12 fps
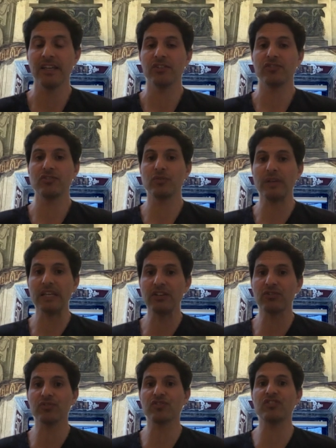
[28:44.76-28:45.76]
to
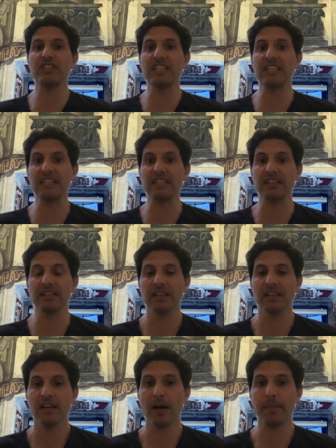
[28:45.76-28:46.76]
intercede
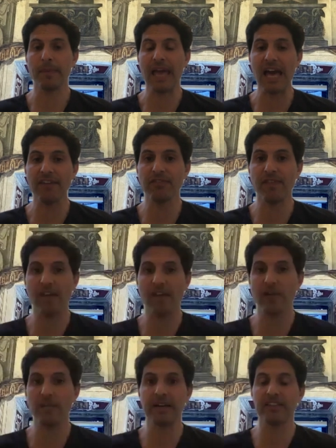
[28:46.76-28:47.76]
on behalf of
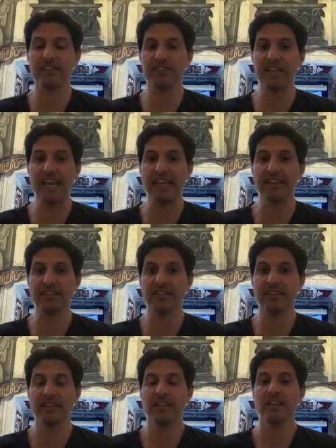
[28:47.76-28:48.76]
everybody, the state,
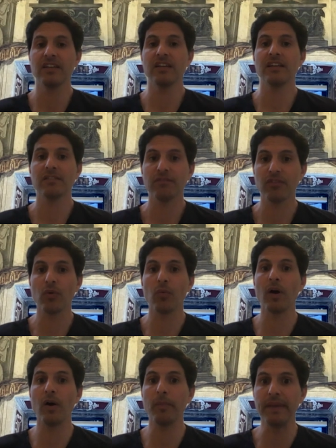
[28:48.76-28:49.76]
for the
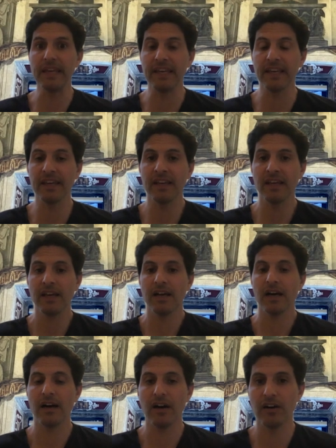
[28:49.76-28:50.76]
well-being
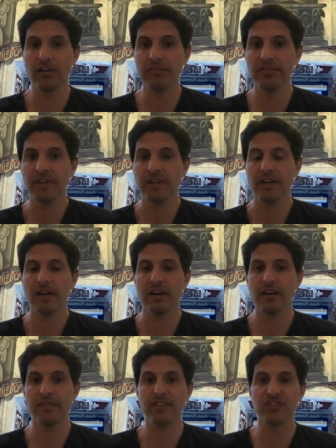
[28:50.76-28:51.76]
of
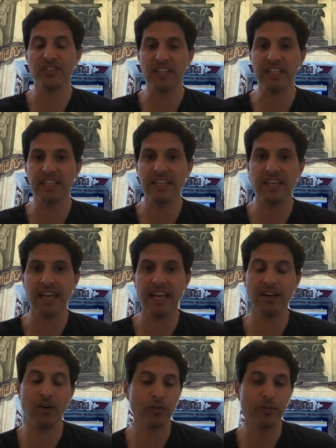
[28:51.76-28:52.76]
the city
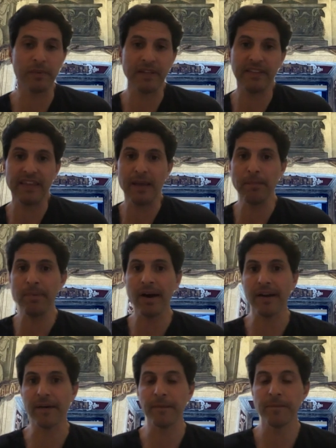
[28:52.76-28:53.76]
and ultimately the
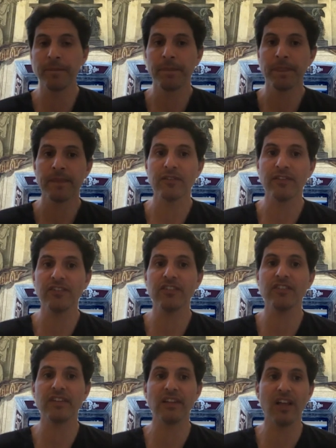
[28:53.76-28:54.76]
empire. So this
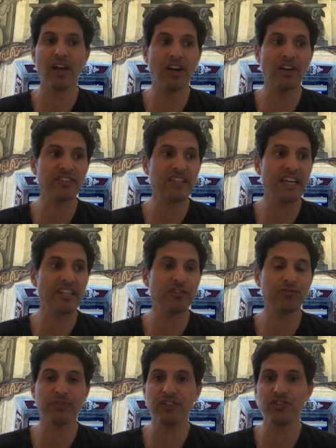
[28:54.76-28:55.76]
is a long-standing
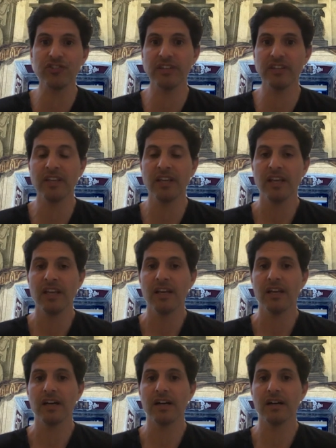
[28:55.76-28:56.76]
tradition,
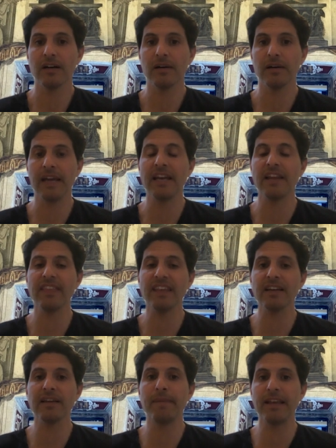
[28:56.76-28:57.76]
and I think
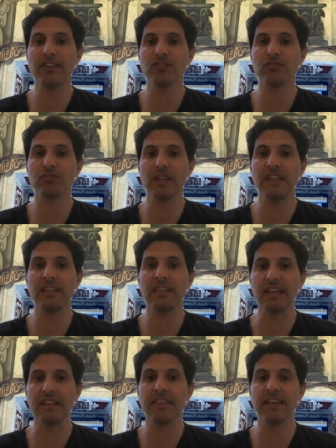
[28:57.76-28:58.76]
it makes us really
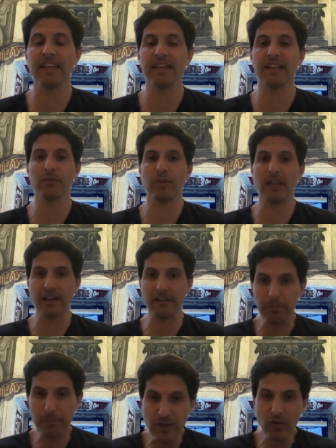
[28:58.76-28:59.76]
think then as we kind
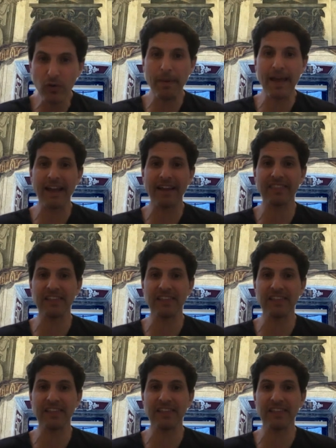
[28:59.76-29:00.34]
of peel back the